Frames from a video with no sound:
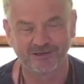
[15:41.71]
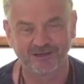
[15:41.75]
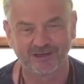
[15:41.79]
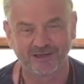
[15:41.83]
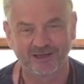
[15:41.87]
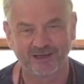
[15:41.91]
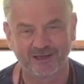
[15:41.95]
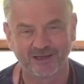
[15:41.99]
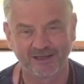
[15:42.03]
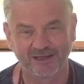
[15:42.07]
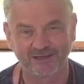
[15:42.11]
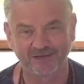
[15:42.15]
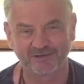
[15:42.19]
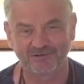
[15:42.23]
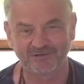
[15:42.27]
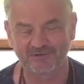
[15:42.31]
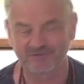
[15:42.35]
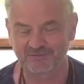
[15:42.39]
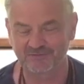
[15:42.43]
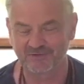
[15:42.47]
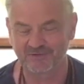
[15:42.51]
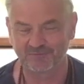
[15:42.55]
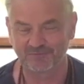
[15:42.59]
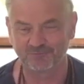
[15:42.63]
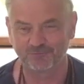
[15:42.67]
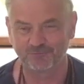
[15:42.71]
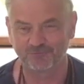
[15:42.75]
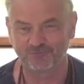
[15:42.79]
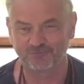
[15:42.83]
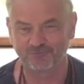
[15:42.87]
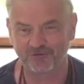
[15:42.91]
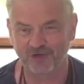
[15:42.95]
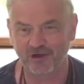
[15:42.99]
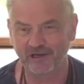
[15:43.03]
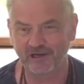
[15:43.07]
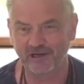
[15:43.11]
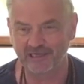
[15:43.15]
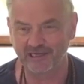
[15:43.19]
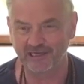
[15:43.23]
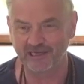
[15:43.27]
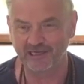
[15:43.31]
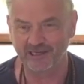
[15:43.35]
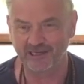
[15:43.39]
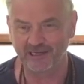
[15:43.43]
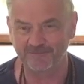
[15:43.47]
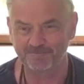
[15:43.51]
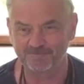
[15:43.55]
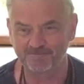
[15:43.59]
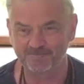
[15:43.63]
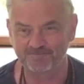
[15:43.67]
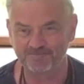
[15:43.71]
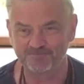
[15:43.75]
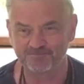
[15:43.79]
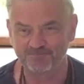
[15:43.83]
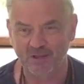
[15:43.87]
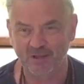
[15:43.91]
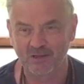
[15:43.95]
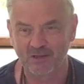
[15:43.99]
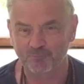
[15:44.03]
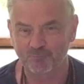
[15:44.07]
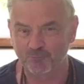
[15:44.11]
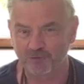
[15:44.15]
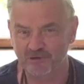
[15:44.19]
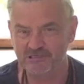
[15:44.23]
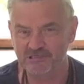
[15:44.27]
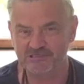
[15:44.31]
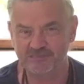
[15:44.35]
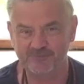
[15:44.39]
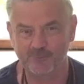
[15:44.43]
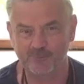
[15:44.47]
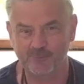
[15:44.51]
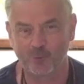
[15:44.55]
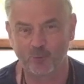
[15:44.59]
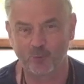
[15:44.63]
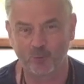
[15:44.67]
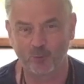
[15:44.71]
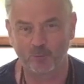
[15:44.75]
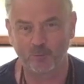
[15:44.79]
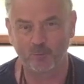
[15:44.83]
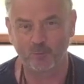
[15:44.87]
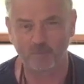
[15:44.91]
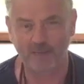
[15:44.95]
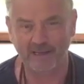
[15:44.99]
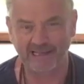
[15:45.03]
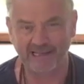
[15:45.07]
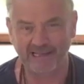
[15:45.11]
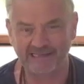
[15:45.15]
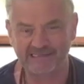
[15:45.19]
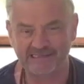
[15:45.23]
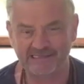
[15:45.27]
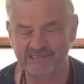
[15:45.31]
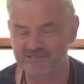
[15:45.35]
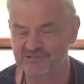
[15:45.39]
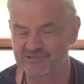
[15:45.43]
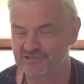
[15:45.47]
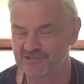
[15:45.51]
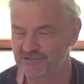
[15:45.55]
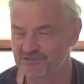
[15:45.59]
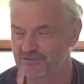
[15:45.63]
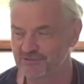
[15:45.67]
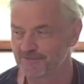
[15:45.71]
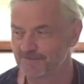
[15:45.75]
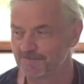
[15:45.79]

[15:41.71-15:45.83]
and finding principle based